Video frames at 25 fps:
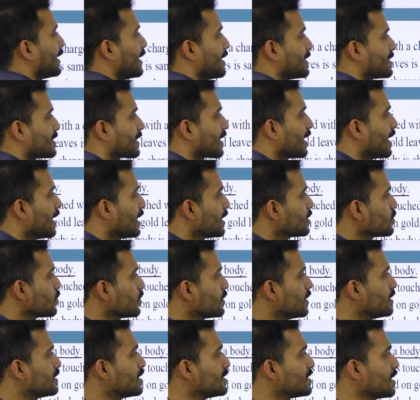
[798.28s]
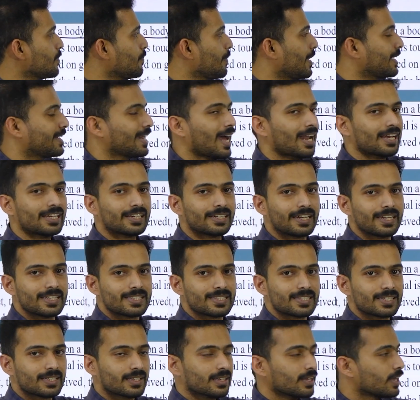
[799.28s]
disc. So this is a metallic
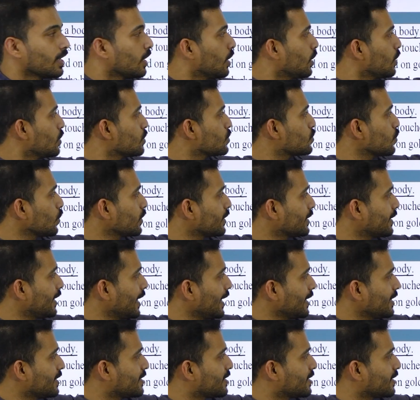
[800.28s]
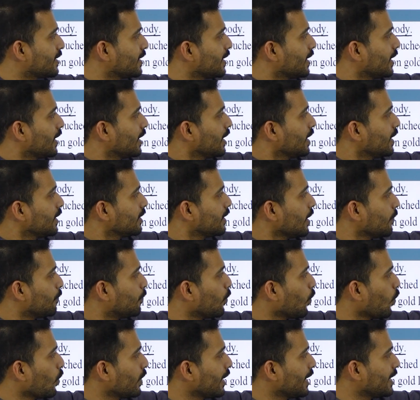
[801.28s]
disc. So touch the
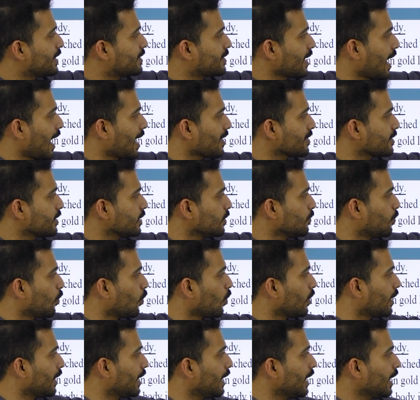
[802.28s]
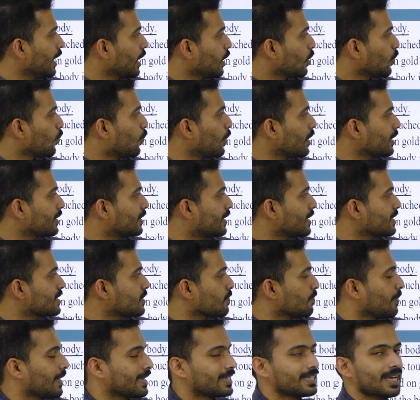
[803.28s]
body, charged body with
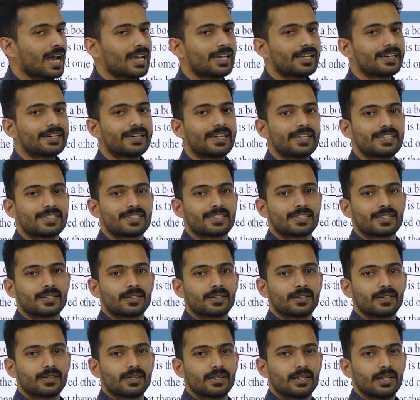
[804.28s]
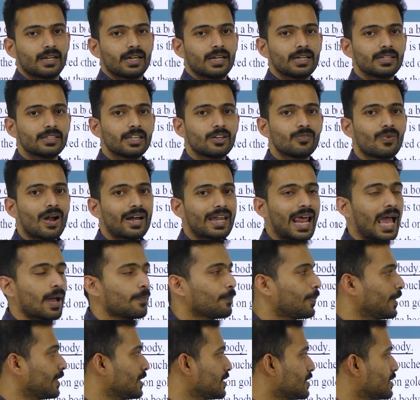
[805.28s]
this metallic disc. Then what
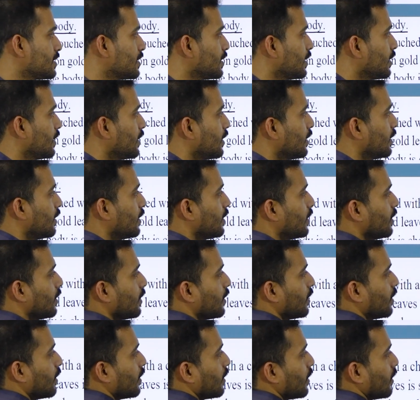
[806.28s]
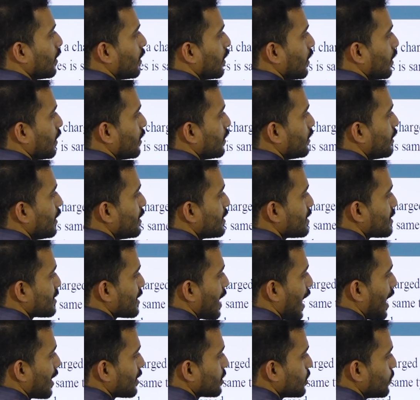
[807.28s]
happens? This
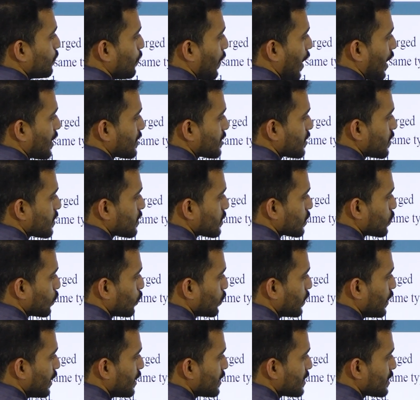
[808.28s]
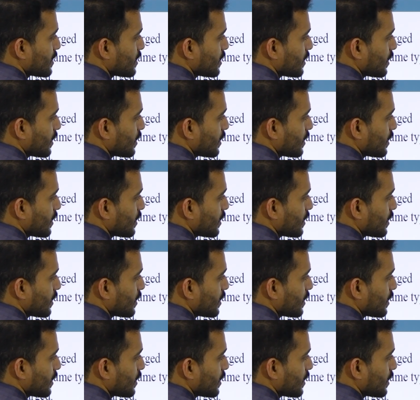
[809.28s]
charge passes through this,